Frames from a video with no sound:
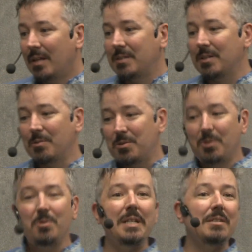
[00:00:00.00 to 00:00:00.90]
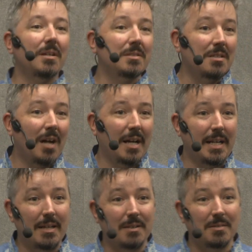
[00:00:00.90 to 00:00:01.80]
So choosing not to die on
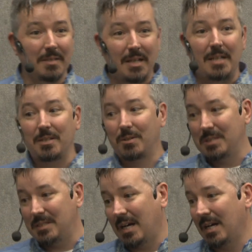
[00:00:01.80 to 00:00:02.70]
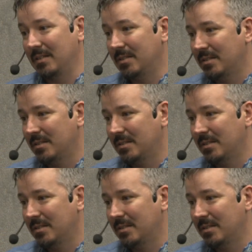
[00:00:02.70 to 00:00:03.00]
a hill is a good start.